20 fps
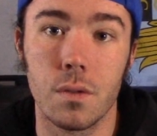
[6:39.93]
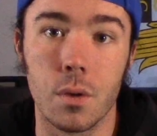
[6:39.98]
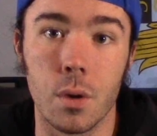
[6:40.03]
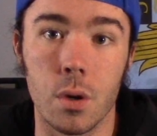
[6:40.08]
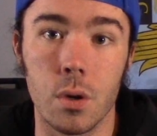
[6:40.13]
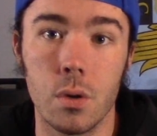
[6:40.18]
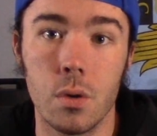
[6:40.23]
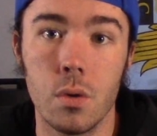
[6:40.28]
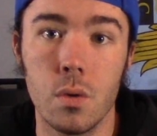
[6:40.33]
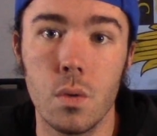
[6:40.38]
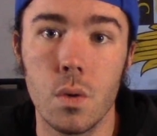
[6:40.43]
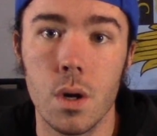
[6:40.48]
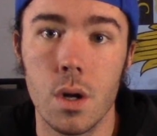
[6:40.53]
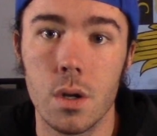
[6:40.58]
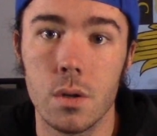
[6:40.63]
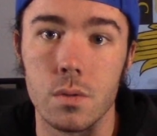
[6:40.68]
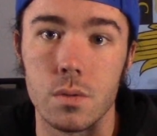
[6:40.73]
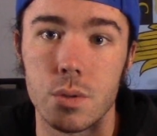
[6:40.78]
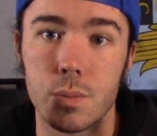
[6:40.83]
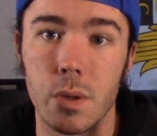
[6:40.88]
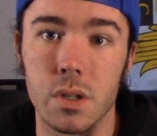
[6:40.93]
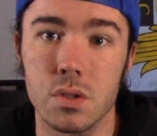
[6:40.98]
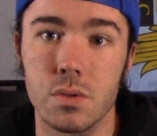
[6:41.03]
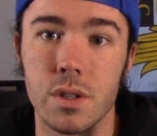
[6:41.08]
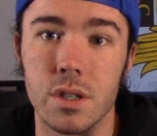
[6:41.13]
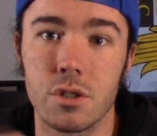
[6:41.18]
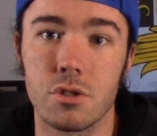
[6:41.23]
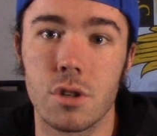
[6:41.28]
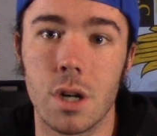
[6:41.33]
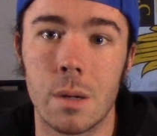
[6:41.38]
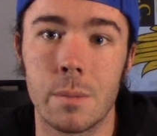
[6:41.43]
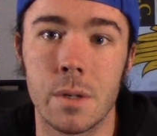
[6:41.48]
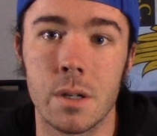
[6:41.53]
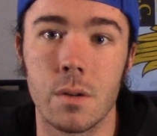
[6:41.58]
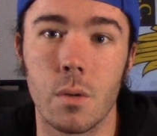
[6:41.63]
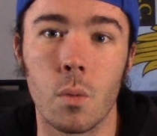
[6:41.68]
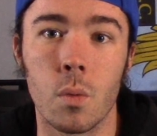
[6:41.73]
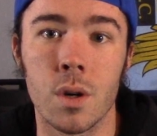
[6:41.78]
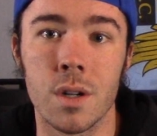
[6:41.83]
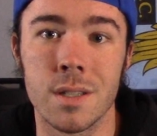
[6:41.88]
whose most recent
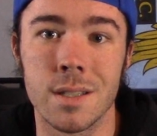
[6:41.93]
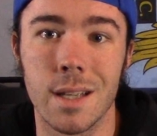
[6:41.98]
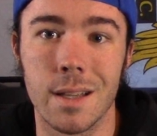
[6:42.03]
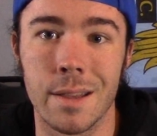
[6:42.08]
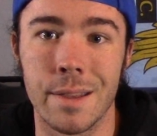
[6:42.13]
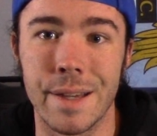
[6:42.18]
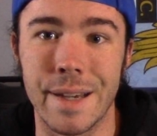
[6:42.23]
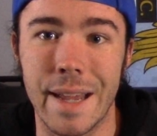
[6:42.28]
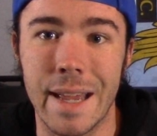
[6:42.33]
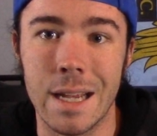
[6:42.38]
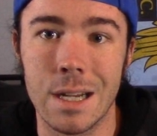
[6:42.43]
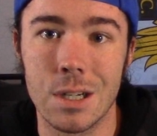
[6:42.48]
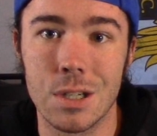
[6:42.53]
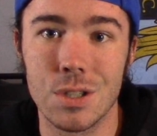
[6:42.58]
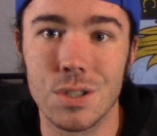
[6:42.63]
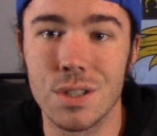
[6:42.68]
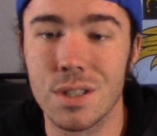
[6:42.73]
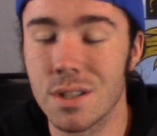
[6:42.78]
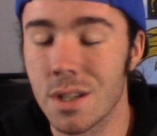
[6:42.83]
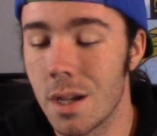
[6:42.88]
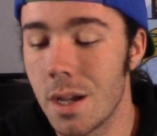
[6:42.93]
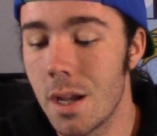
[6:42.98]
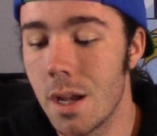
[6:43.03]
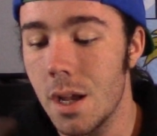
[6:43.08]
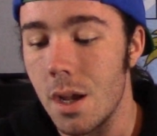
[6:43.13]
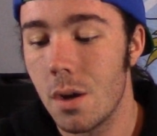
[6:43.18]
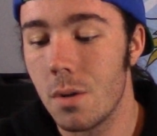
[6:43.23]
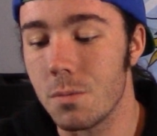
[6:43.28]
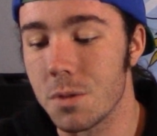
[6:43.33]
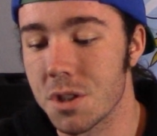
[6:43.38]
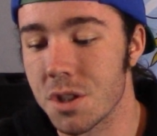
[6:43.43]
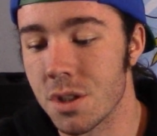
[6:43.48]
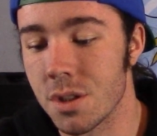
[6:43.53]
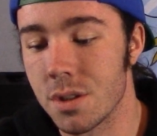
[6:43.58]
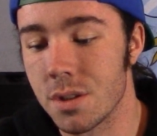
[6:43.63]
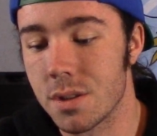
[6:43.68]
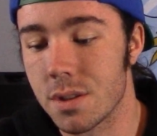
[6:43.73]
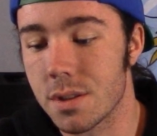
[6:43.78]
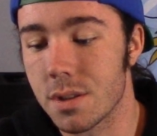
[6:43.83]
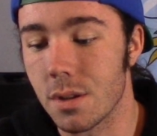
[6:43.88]
drama was The Heirs, which
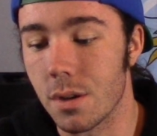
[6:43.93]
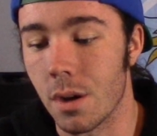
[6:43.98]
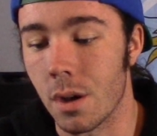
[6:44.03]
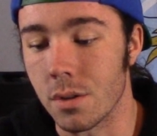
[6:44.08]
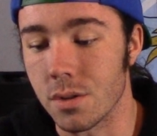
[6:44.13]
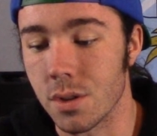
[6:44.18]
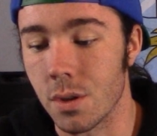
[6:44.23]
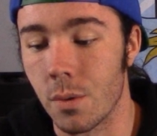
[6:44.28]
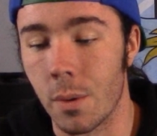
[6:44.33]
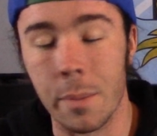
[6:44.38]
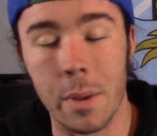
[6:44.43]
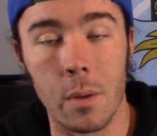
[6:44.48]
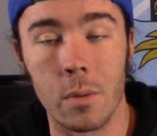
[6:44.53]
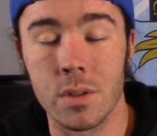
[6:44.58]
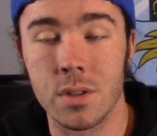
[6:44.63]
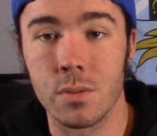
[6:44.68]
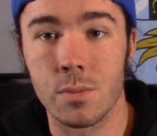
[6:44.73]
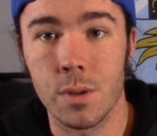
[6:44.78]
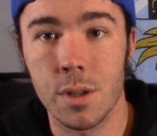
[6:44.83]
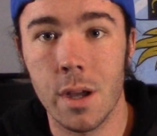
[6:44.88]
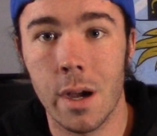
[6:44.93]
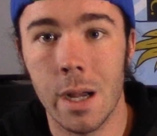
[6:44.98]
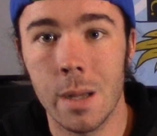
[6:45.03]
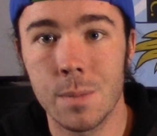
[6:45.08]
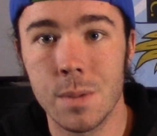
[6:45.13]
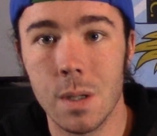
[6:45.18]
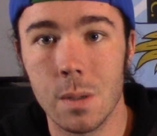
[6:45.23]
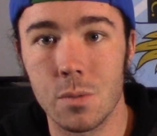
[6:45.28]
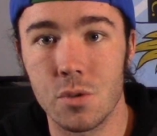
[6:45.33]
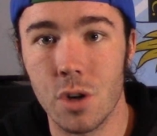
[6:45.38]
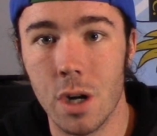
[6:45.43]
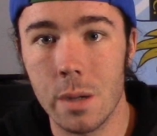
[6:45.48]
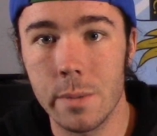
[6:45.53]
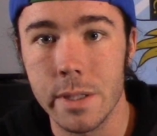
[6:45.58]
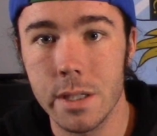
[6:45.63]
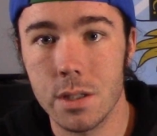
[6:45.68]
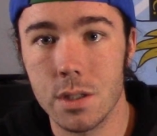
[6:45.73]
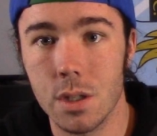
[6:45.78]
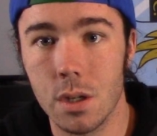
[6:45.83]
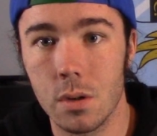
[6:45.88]
is also, it was a really hyped up
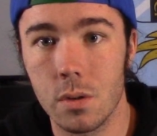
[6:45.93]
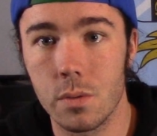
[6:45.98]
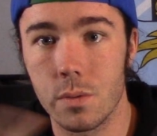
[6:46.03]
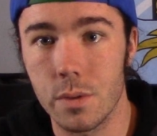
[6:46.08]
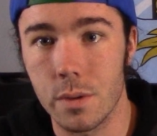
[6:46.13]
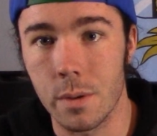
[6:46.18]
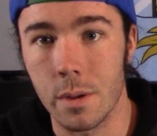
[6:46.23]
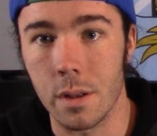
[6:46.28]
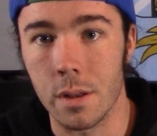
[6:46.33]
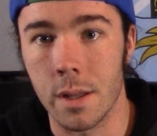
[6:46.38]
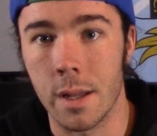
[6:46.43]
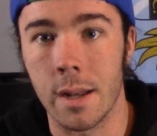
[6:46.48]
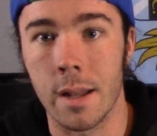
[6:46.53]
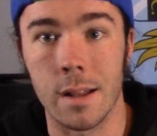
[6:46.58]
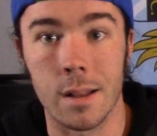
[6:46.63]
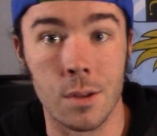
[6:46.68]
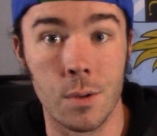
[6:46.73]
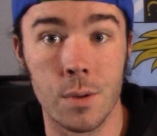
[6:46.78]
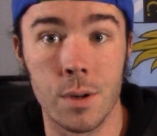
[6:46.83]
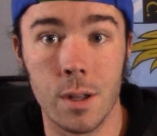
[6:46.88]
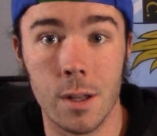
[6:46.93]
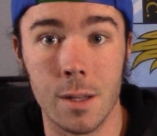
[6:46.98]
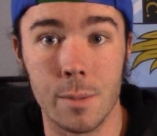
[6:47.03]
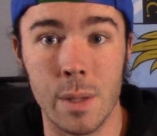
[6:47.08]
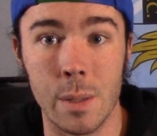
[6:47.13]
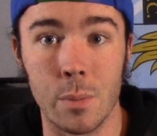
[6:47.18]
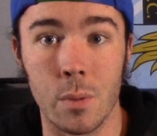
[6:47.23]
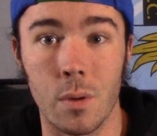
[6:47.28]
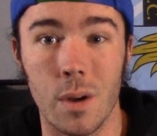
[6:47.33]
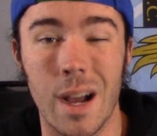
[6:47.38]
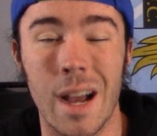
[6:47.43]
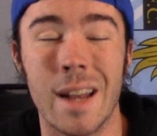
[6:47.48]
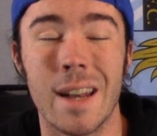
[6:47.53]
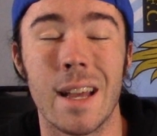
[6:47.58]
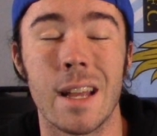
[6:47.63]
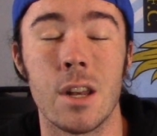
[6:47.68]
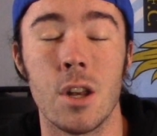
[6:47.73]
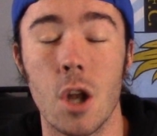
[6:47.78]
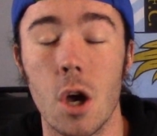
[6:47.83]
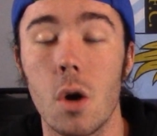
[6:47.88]
drama. So I know a
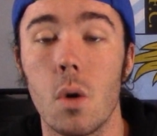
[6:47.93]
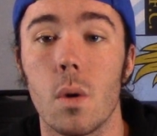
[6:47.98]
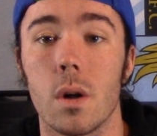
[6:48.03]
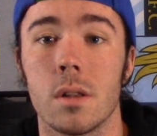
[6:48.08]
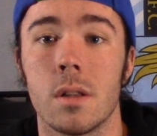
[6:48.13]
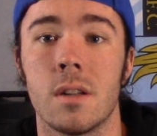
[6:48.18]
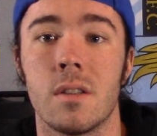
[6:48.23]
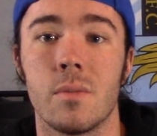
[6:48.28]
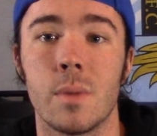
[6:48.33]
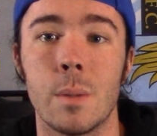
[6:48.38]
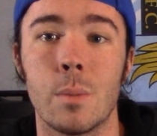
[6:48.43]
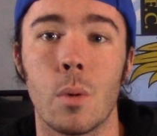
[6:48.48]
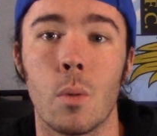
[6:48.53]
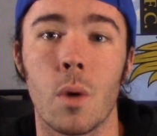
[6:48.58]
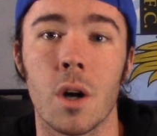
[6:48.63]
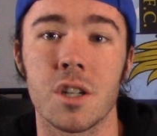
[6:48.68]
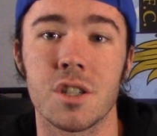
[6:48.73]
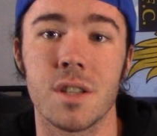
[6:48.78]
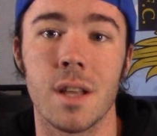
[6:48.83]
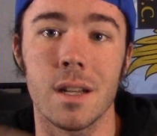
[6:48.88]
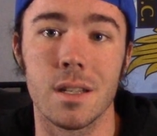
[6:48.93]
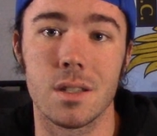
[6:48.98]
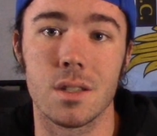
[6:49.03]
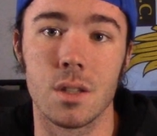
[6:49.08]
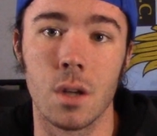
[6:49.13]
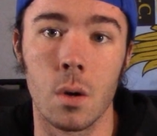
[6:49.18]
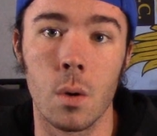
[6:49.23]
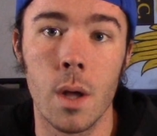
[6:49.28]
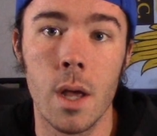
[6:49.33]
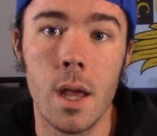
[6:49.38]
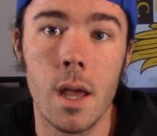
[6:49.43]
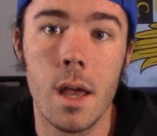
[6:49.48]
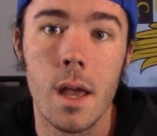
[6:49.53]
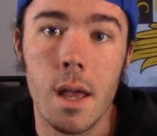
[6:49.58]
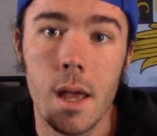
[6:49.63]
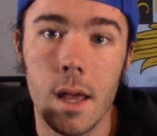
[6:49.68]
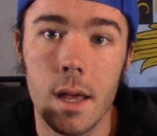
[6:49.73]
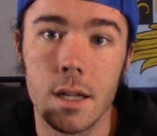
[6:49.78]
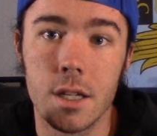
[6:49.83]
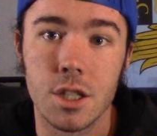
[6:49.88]
lot of people watch that. So
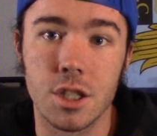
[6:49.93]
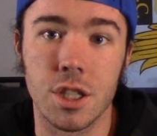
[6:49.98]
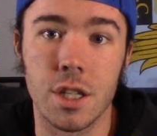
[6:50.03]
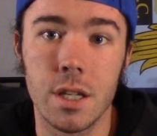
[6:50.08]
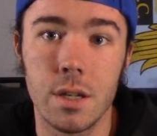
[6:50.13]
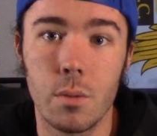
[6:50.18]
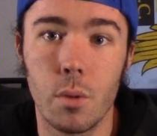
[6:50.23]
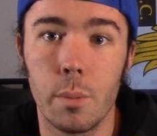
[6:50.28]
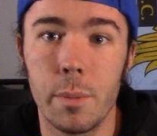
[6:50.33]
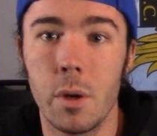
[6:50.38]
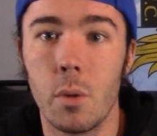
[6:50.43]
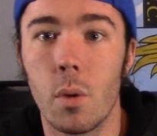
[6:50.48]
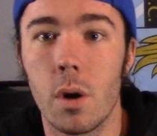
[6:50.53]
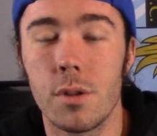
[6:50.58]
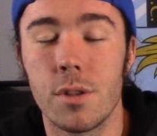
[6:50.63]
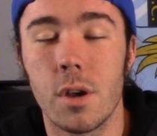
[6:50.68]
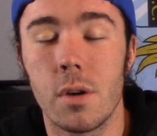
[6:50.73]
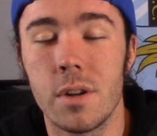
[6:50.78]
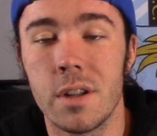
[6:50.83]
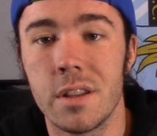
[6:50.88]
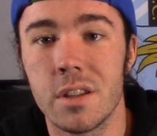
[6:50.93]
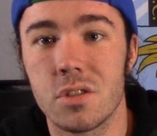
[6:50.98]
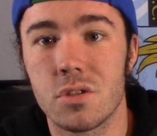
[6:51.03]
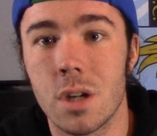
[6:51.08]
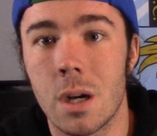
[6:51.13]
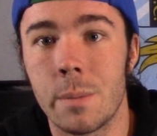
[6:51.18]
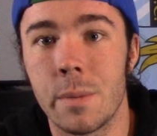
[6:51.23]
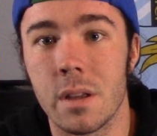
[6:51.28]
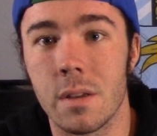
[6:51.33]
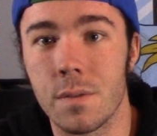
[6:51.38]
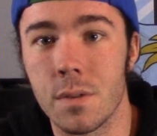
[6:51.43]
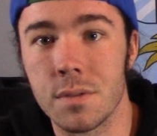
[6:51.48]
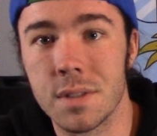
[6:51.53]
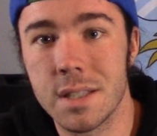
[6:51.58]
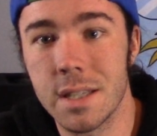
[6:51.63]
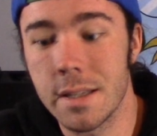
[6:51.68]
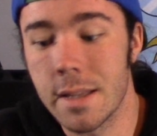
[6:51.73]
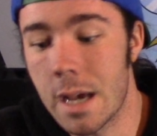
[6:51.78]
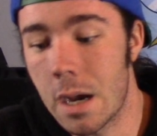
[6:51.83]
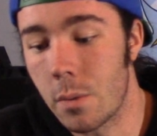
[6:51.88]
she will be well known in this drama if you've
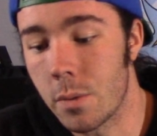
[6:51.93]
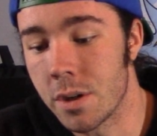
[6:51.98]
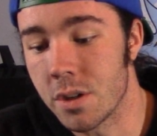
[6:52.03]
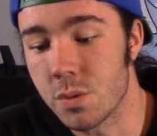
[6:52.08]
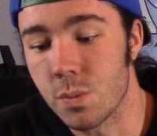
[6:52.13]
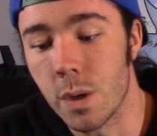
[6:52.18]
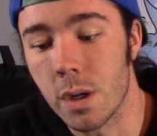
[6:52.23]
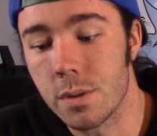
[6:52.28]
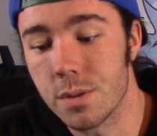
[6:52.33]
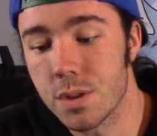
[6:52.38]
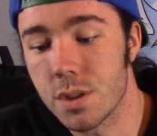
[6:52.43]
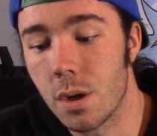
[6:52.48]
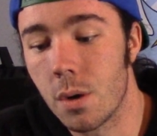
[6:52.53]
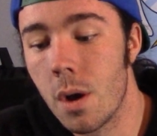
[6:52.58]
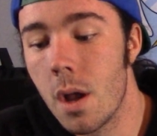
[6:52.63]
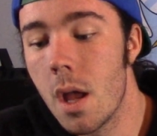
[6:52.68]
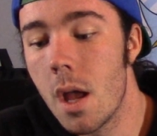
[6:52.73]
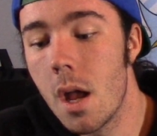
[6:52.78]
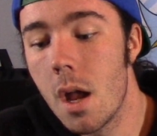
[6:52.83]
seen that one as well. So